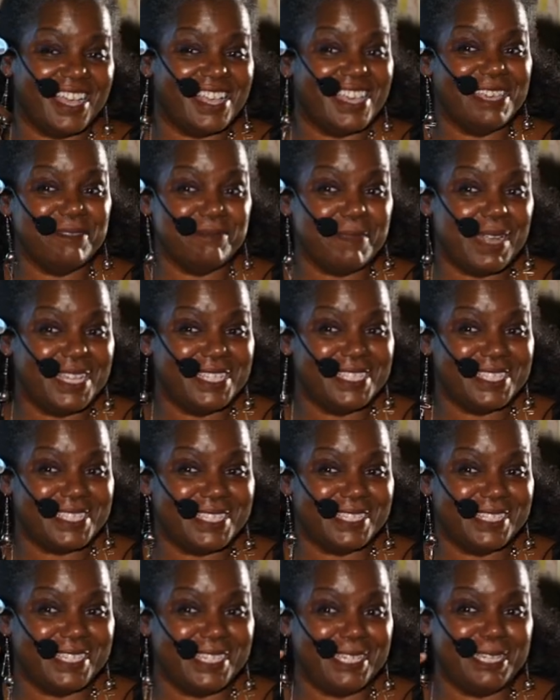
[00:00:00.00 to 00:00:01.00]
in my
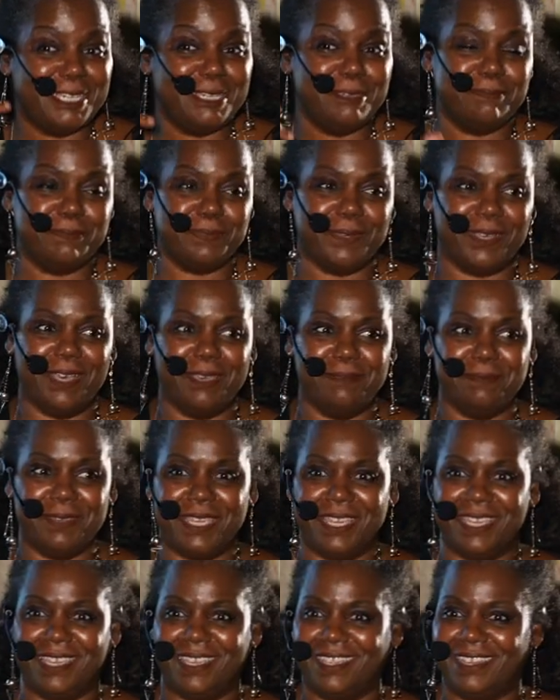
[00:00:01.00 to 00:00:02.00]
sleep. I
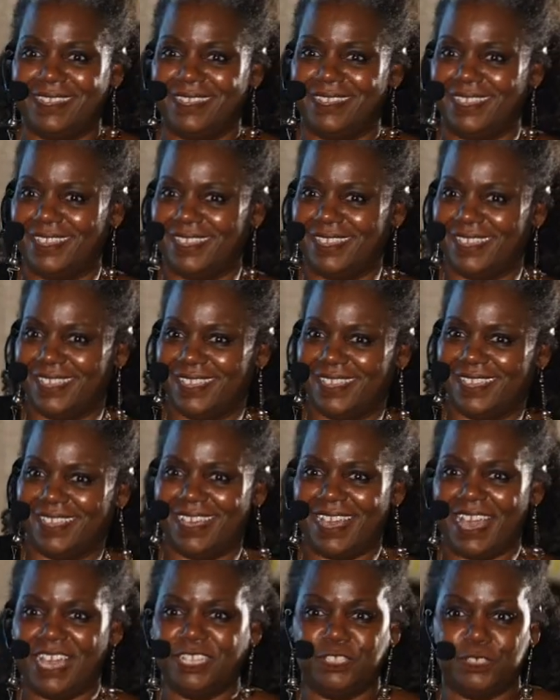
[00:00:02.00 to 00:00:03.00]
mean,
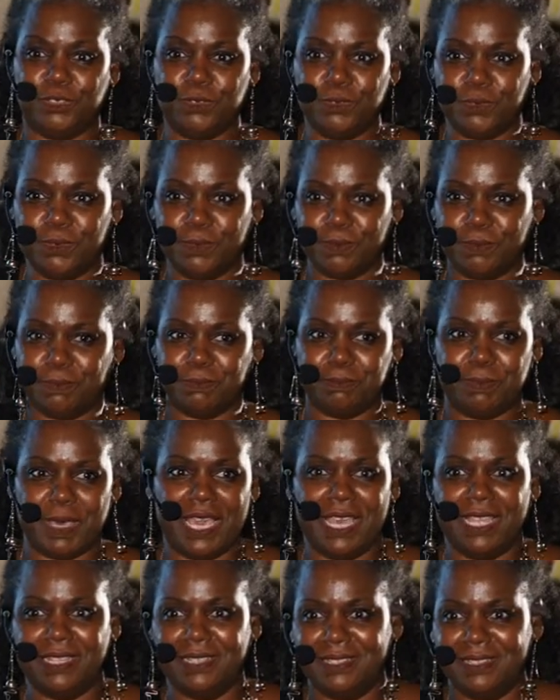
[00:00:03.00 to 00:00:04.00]
I do
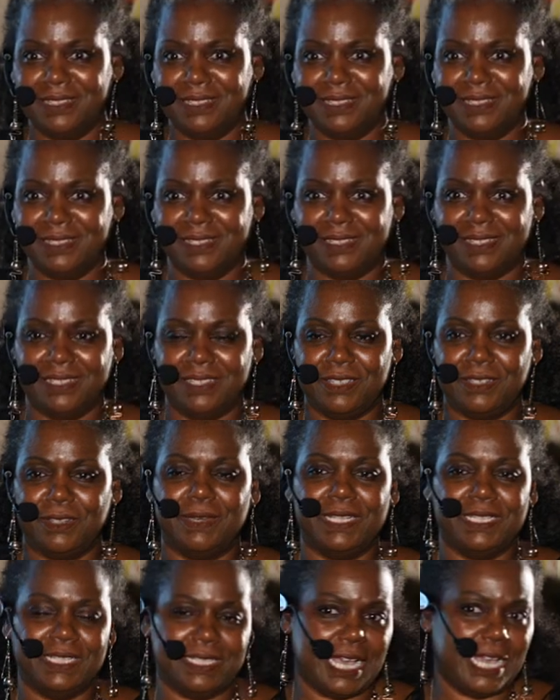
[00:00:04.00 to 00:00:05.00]
pens, you know,
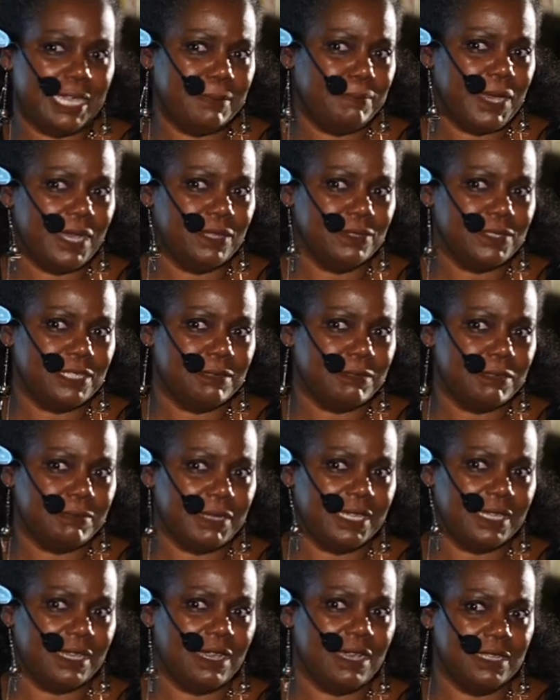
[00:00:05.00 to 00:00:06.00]
I type out some of
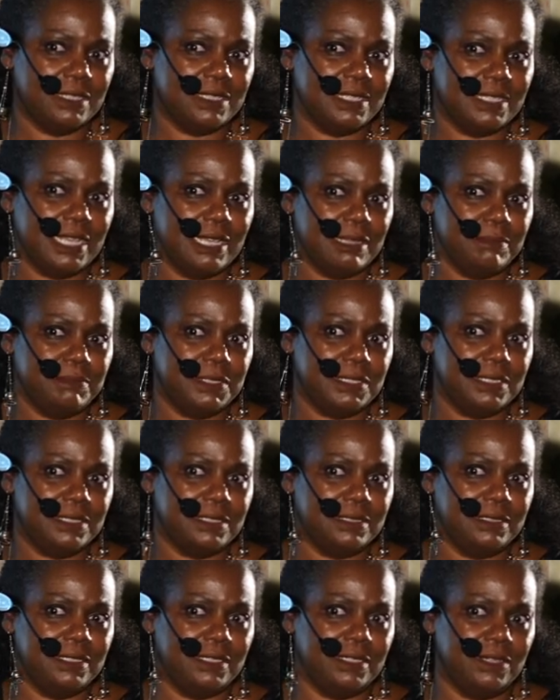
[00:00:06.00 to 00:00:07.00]
my concepts,
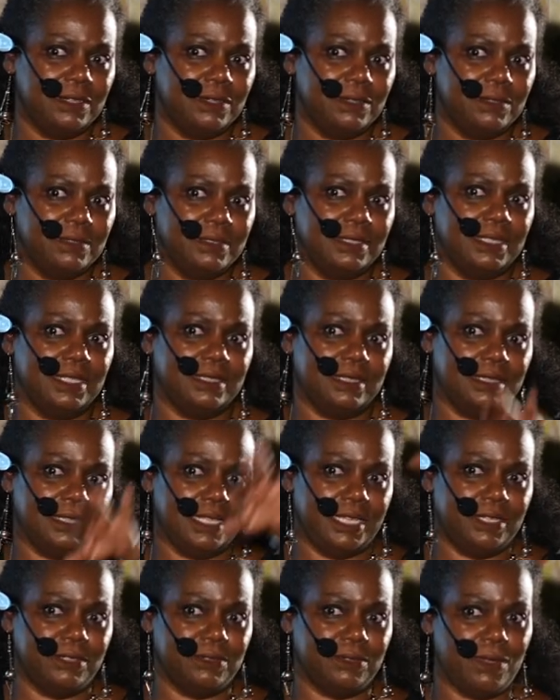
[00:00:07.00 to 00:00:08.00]
you know, that
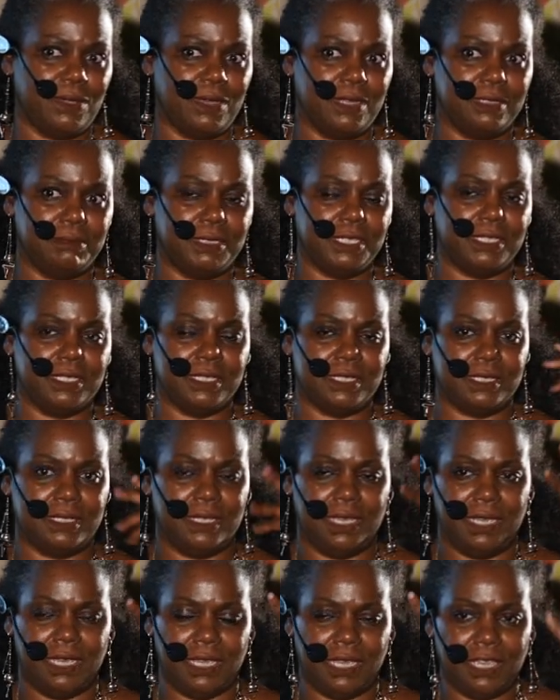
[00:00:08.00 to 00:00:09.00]
later on, because
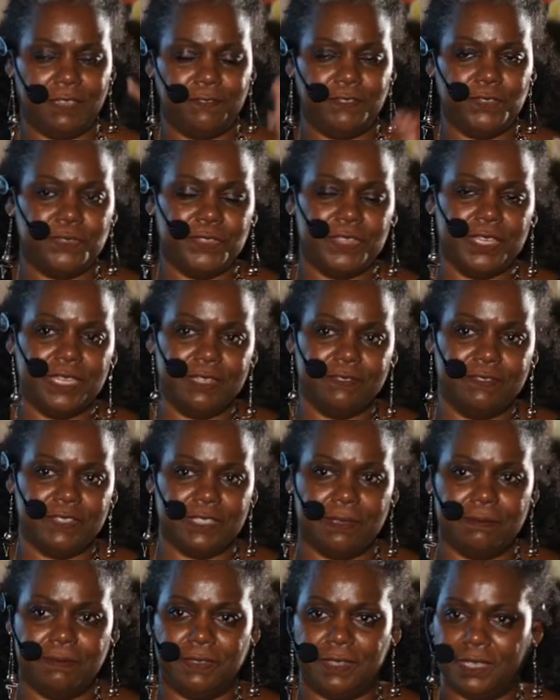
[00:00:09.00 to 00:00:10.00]
if you think of
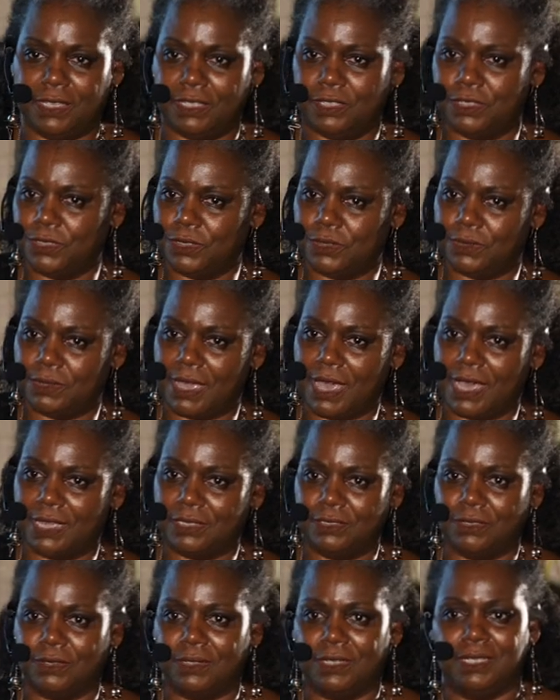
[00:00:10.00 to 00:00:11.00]
something and you don't
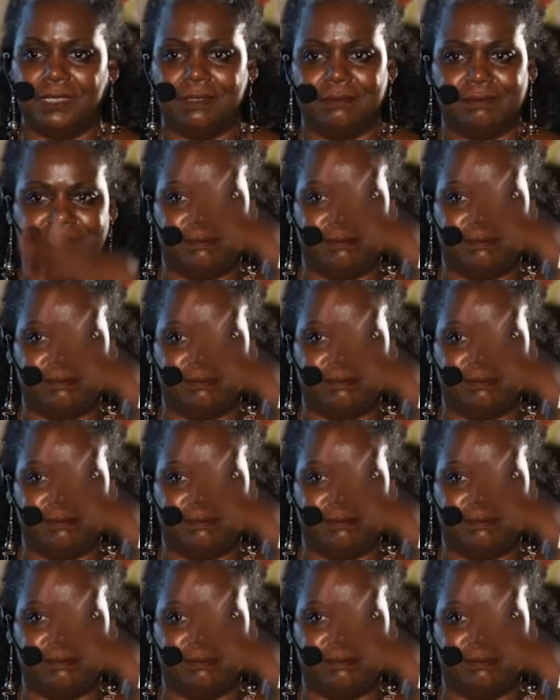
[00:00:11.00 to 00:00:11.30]
act on it,